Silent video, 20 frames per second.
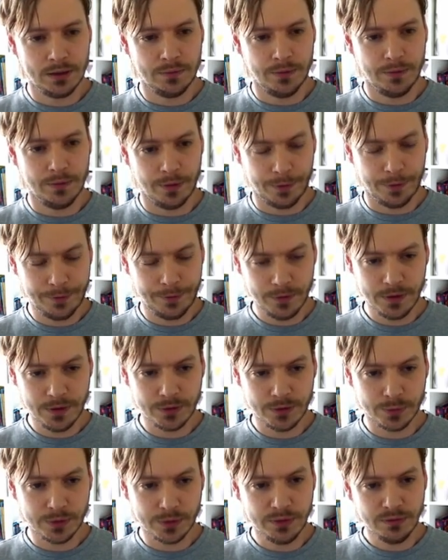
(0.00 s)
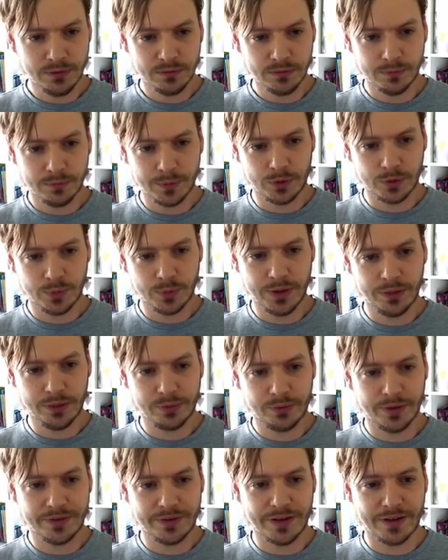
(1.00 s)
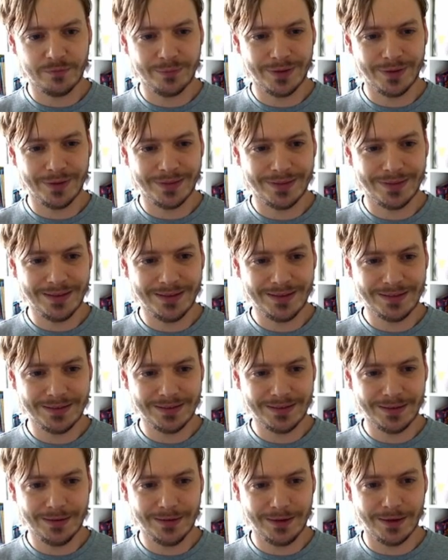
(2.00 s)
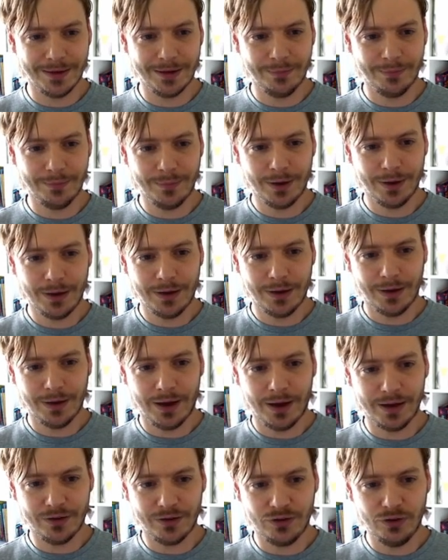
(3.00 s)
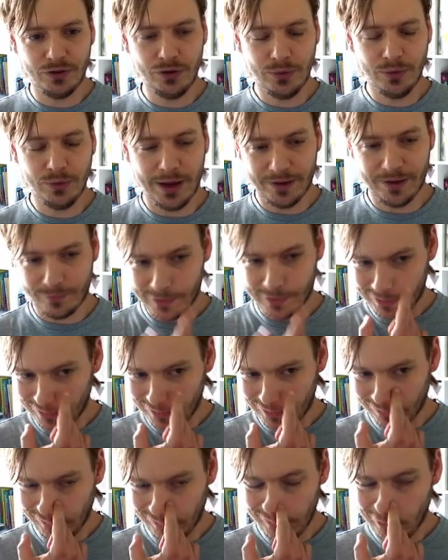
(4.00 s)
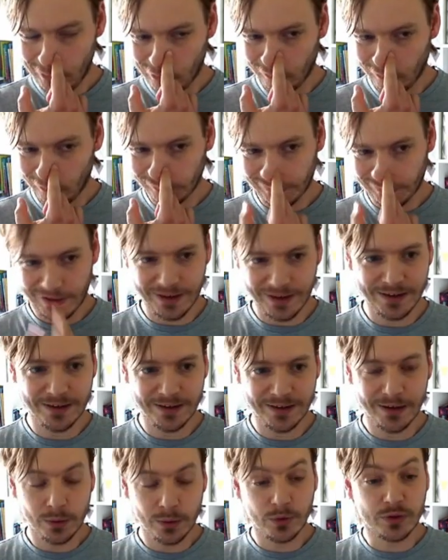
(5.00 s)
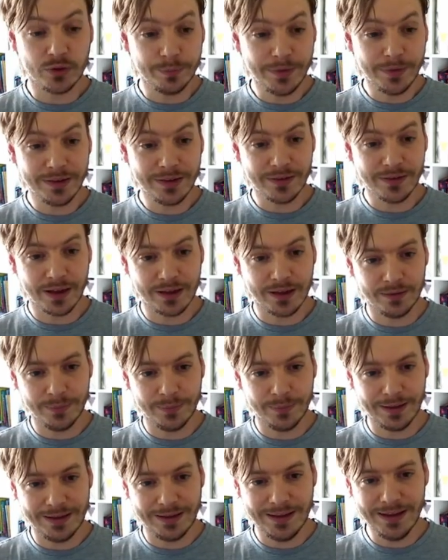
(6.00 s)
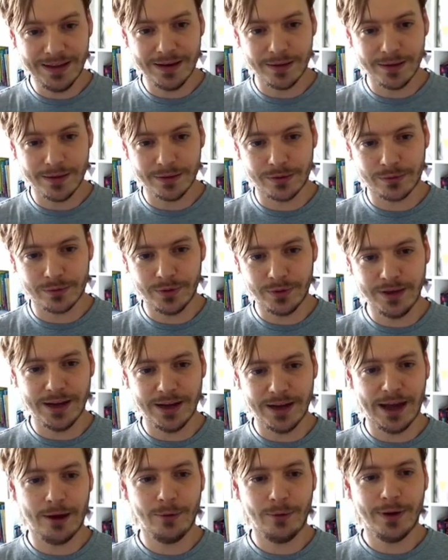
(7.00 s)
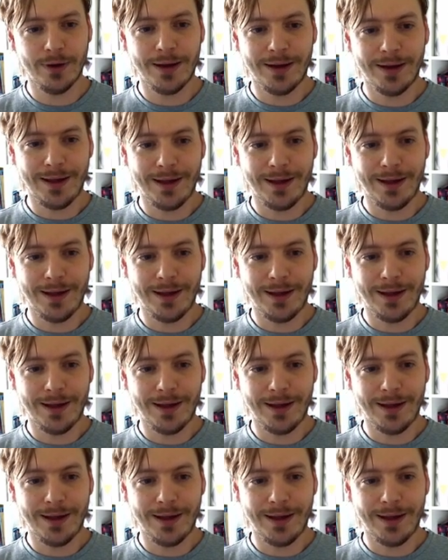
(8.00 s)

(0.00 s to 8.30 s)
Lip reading: For the third one, between 3 and 7, but this time I do have my little equals line, which means I can begin at 3 now.